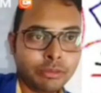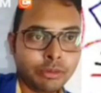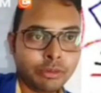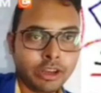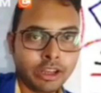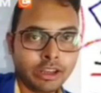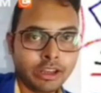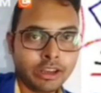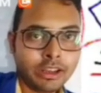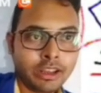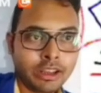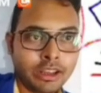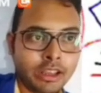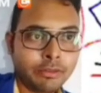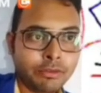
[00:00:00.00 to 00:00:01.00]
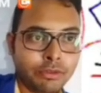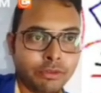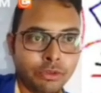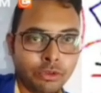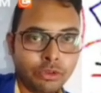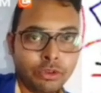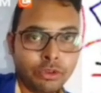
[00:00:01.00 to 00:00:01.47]
There x to the power n,
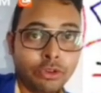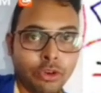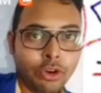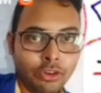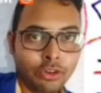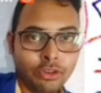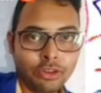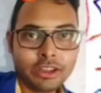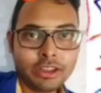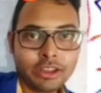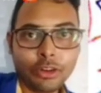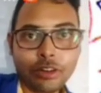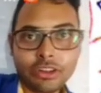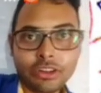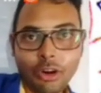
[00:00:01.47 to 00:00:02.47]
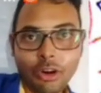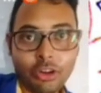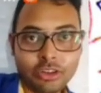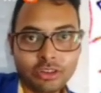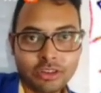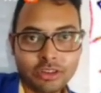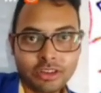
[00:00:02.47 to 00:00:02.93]
if this
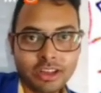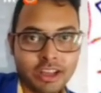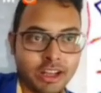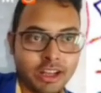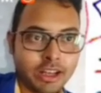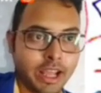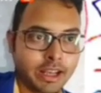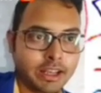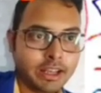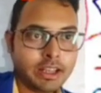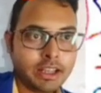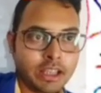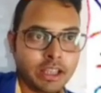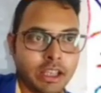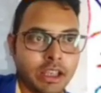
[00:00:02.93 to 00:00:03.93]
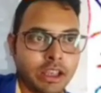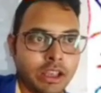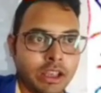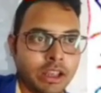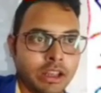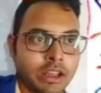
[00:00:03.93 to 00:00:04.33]
is not odd, then